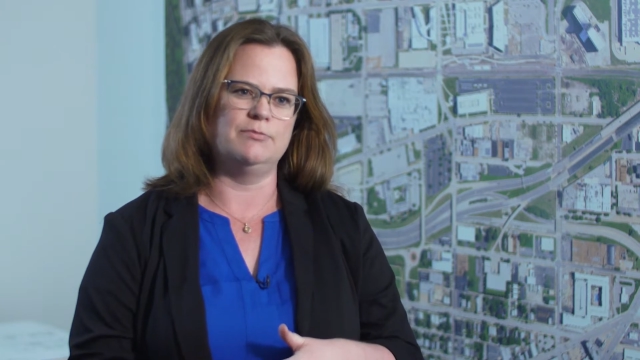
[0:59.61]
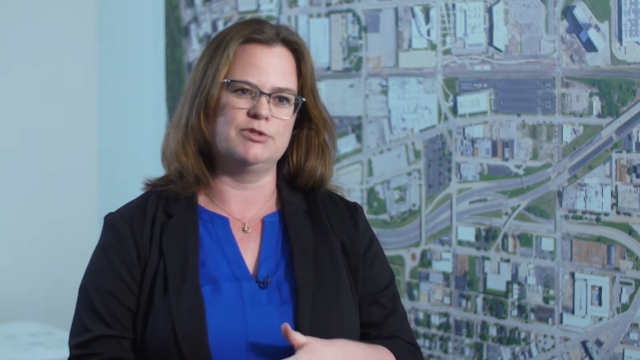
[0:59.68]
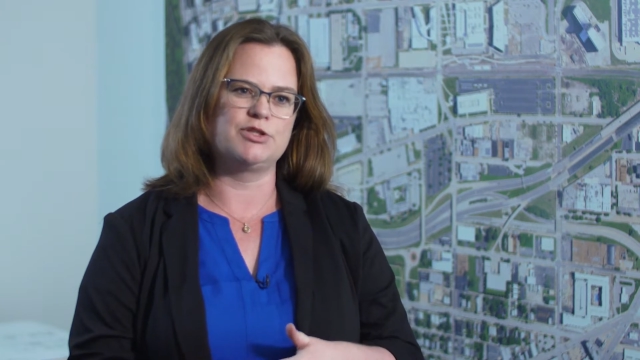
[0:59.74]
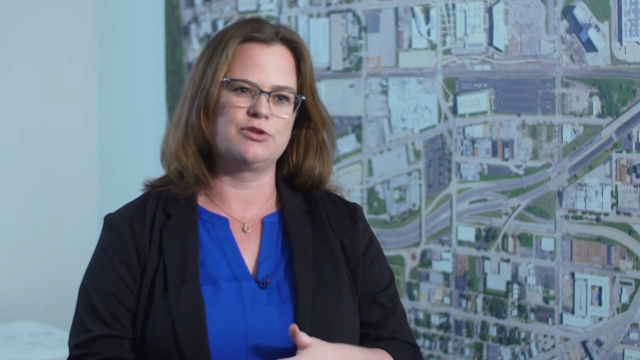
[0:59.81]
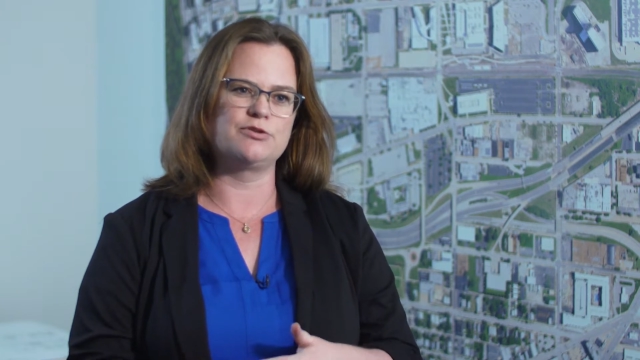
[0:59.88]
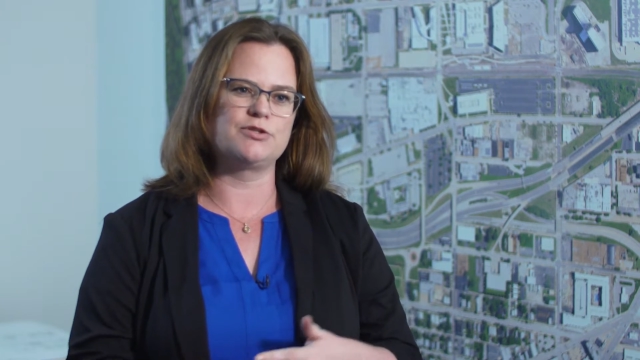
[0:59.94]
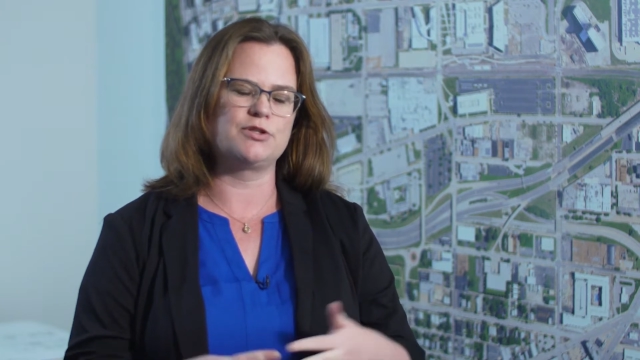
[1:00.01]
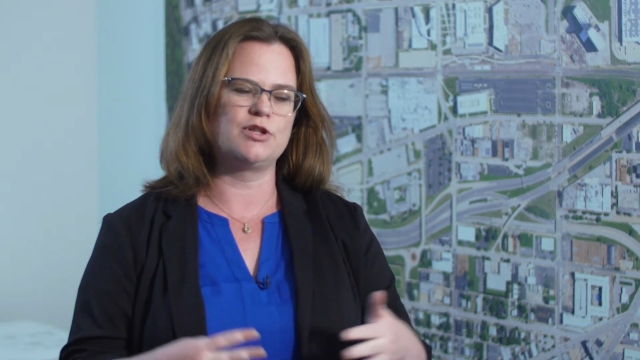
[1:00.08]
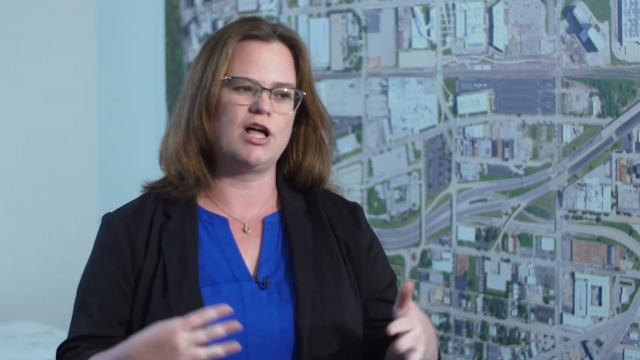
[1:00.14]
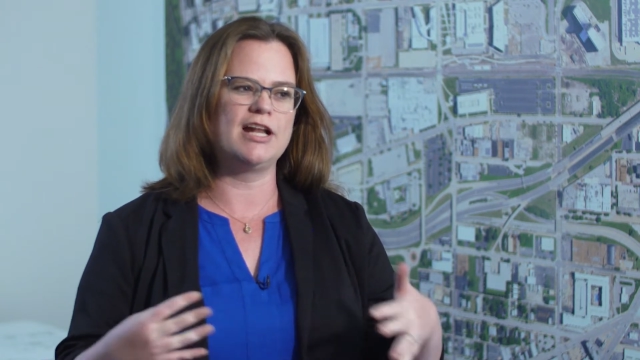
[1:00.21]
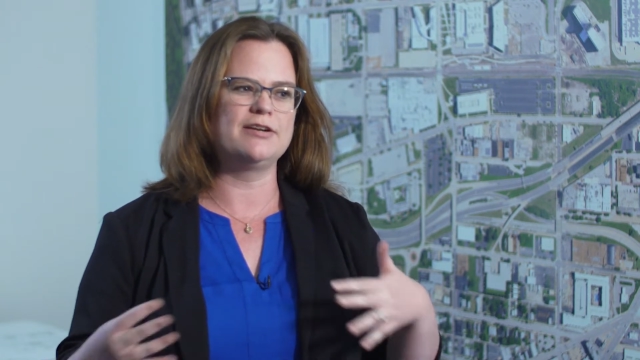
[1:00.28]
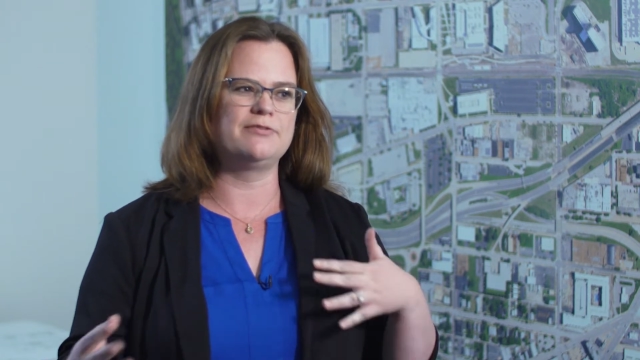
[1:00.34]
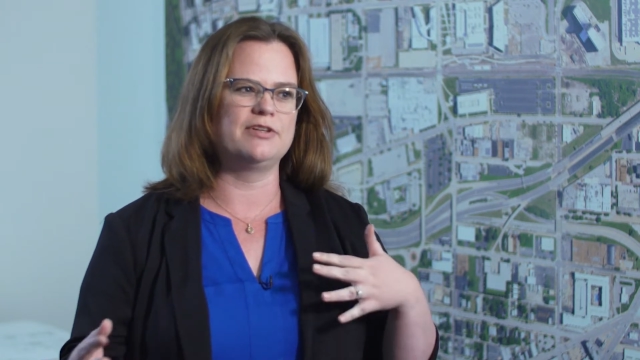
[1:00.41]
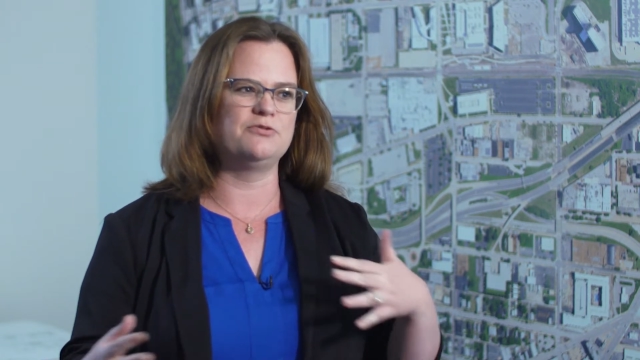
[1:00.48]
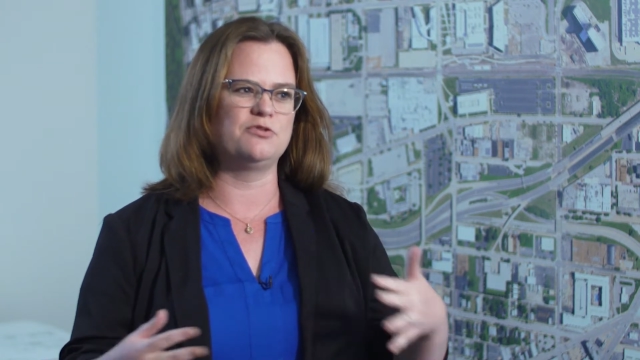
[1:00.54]
So there's a
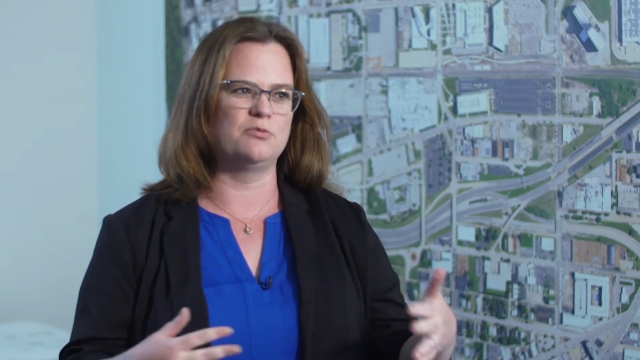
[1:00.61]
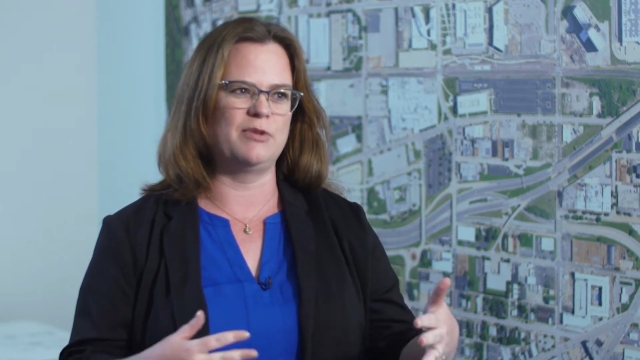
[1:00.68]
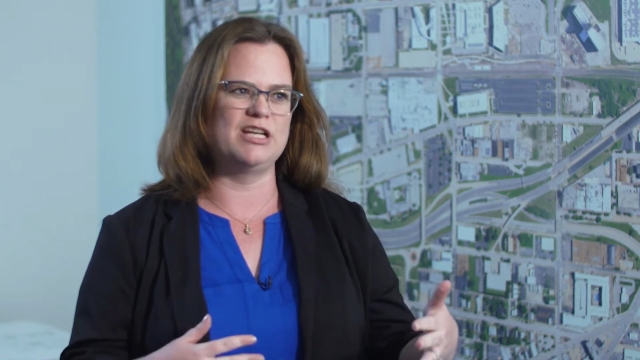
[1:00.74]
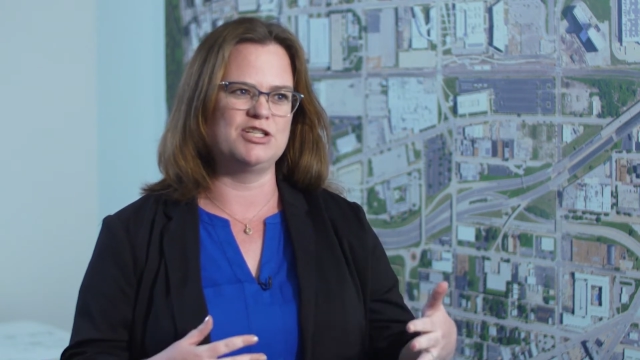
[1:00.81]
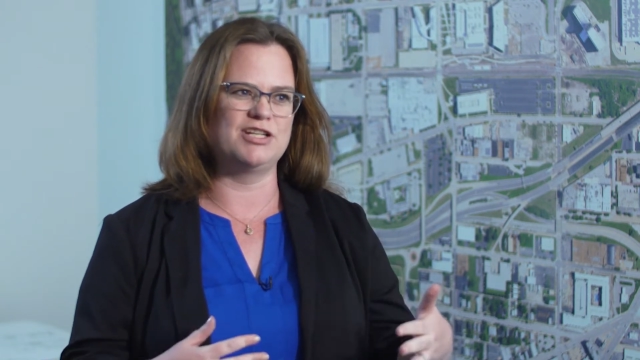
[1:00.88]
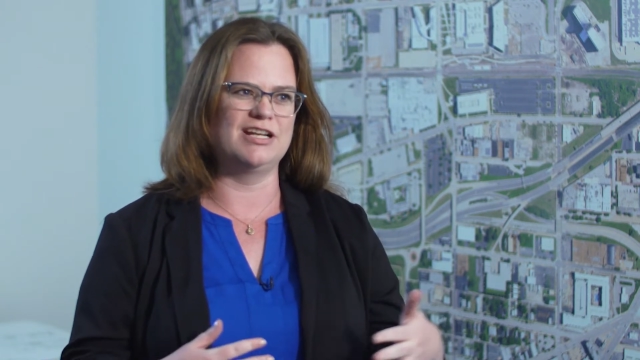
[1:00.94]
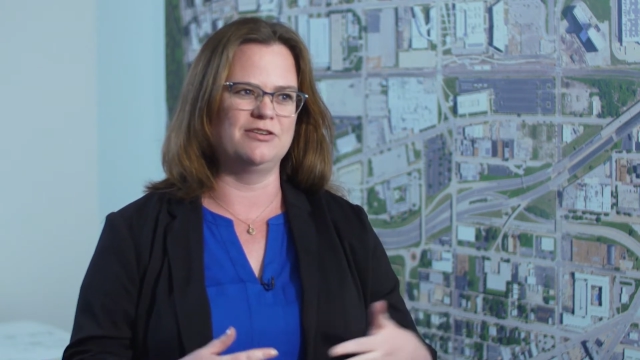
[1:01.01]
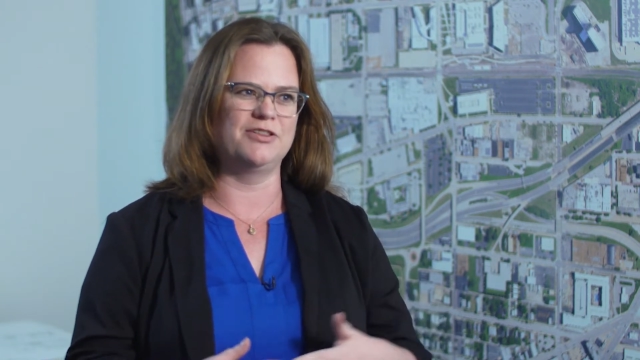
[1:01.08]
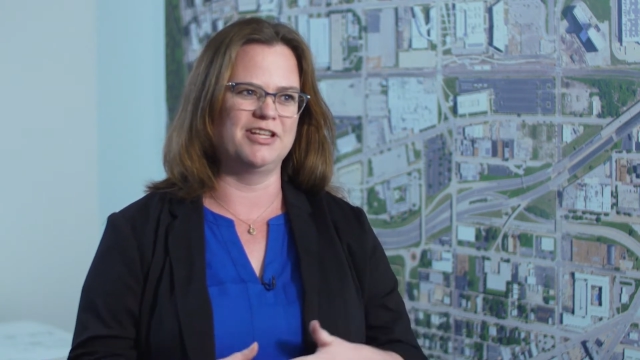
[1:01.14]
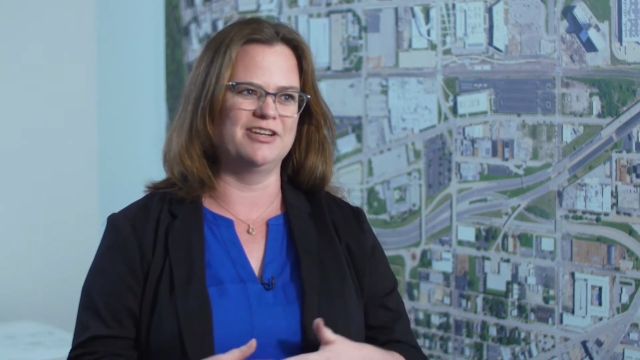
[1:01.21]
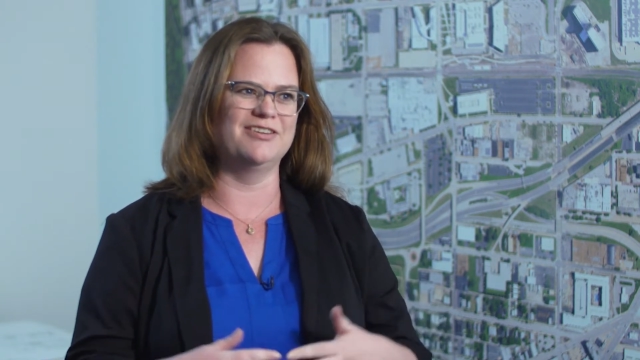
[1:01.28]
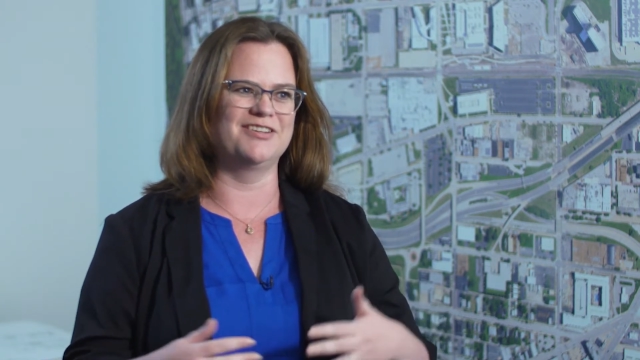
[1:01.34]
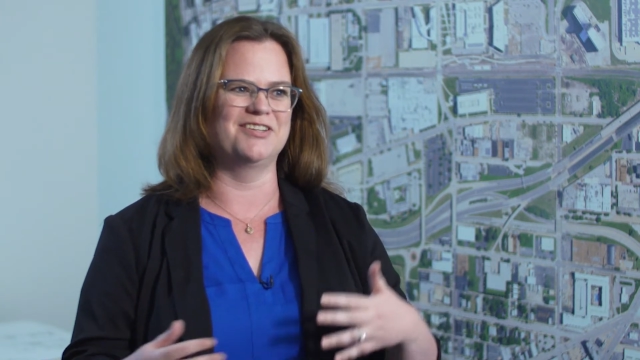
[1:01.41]
lot of information out there